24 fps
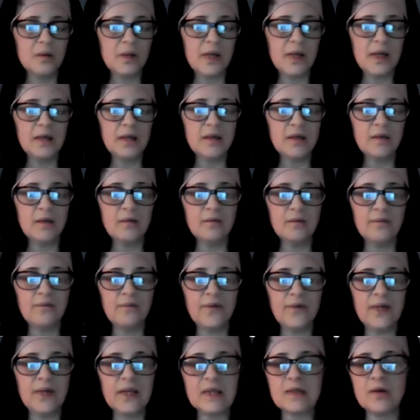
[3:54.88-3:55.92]
it
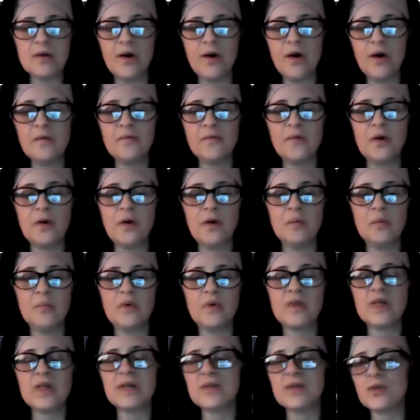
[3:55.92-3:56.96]
feeds off from
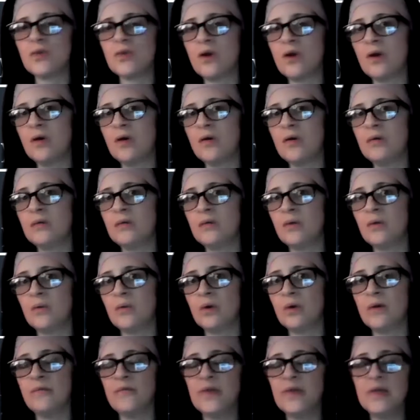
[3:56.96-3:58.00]
progesterone,
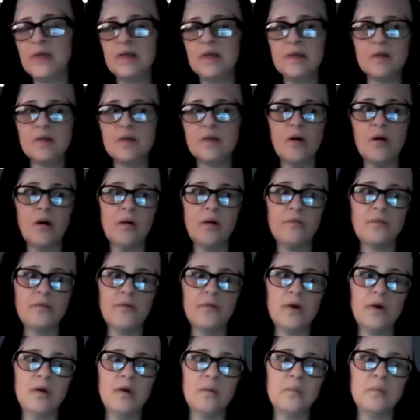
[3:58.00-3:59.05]
or it feeds off
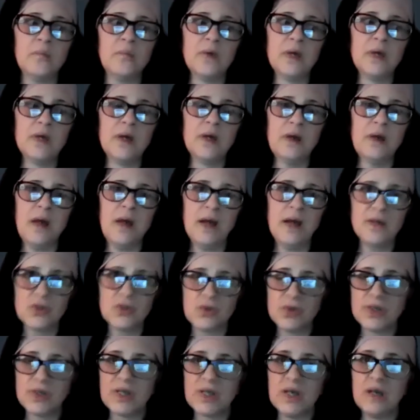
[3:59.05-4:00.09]
from
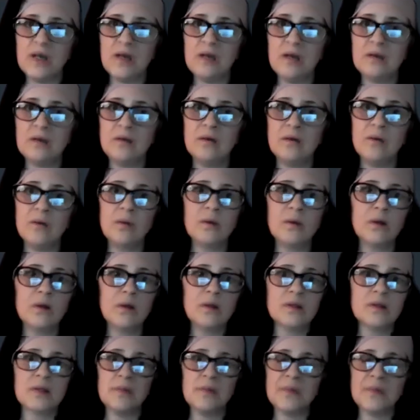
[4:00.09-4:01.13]
estrogen
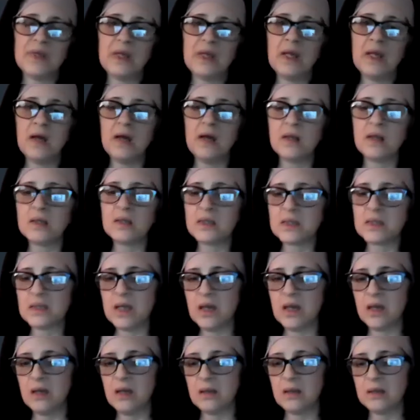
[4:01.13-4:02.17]
or something else.
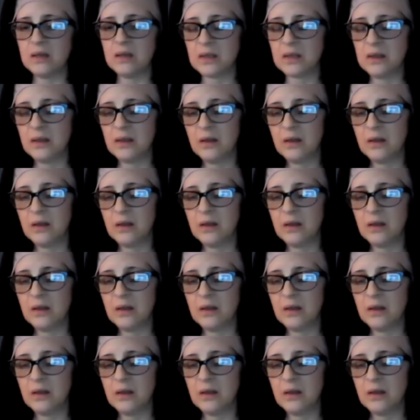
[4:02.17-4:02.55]
And